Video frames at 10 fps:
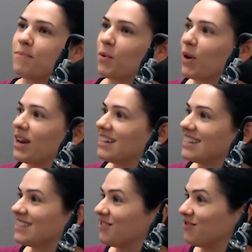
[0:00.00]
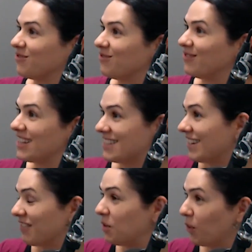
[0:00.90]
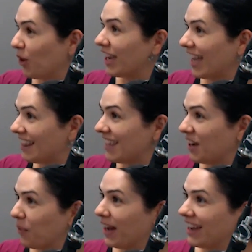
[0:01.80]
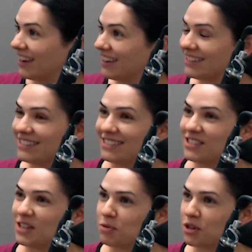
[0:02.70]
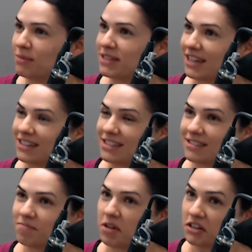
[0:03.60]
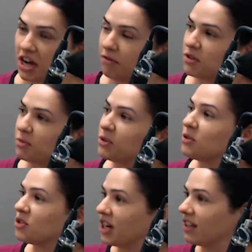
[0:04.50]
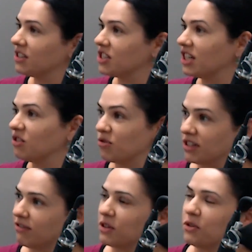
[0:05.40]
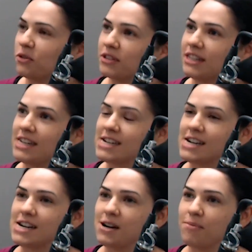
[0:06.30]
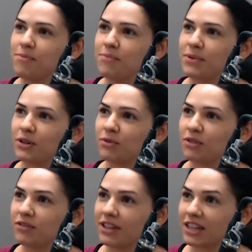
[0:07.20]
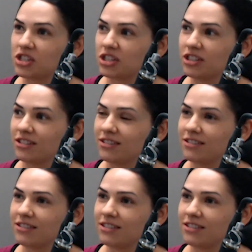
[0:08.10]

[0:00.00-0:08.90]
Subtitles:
But when it doesn't necessarily work out that way, sometimes that's uncomfortable or challenging or difficult. But on reflection,